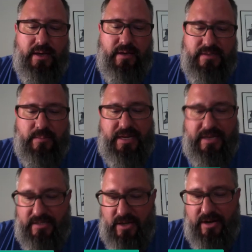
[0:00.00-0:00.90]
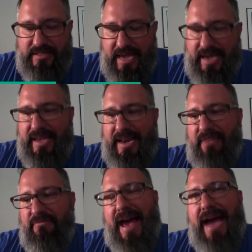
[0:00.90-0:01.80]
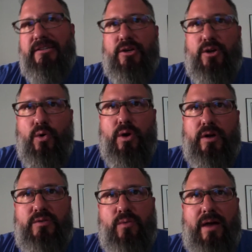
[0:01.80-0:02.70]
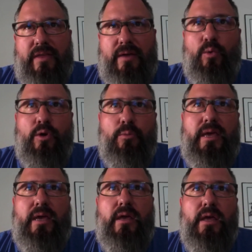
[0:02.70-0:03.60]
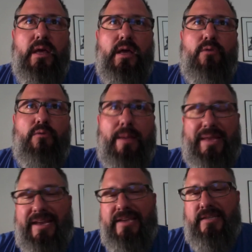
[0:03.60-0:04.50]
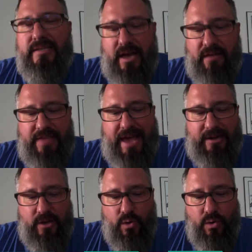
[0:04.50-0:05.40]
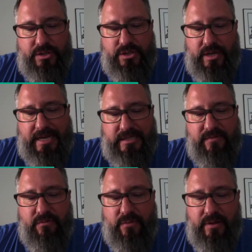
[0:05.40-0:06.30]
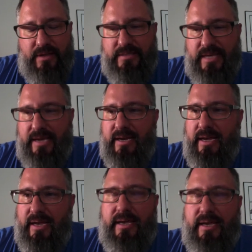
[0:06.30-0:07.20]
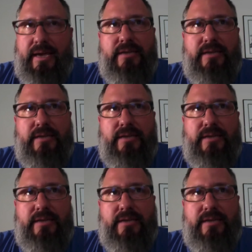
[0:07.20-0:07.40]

somebody has already taken a FAKTR course, while it will be reminiscent of that course, you guys have really taken a